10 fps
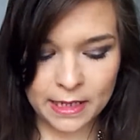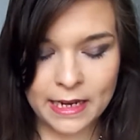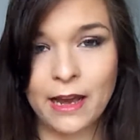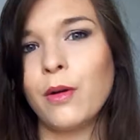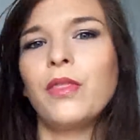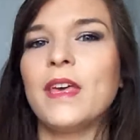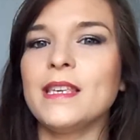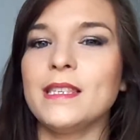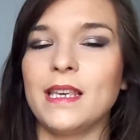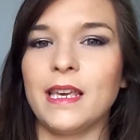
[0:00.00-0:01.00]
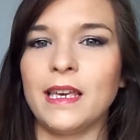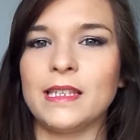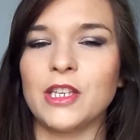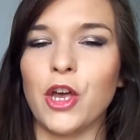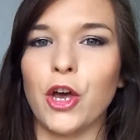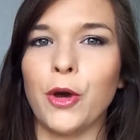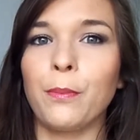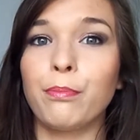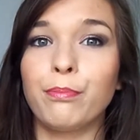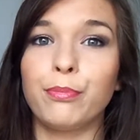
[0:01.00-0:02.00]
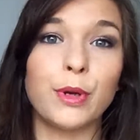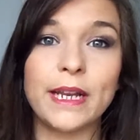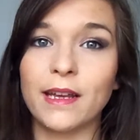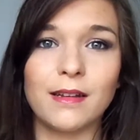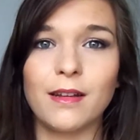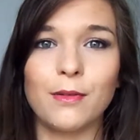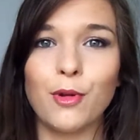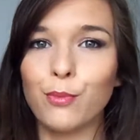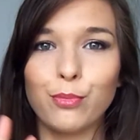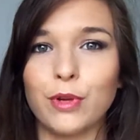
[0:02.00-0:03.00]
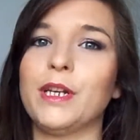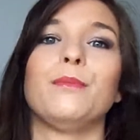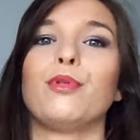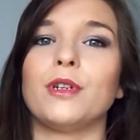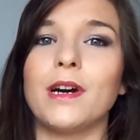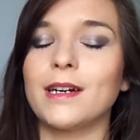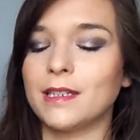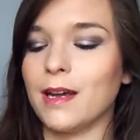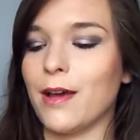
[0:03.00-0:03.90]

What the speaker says: Now this is a brilliant product.